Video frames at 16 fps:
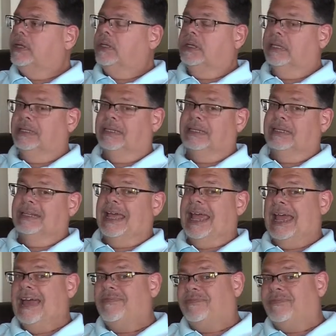you didn't
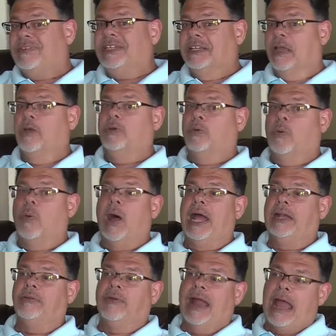have to go to
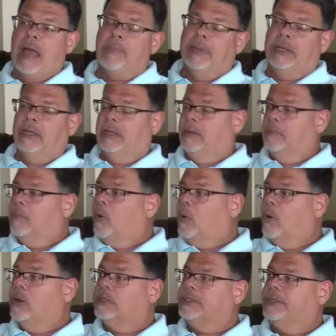White Rabbit
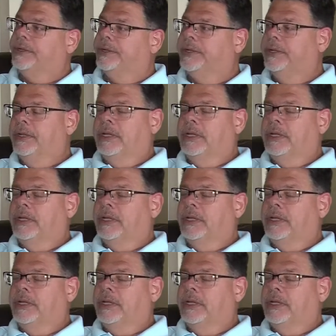anymore to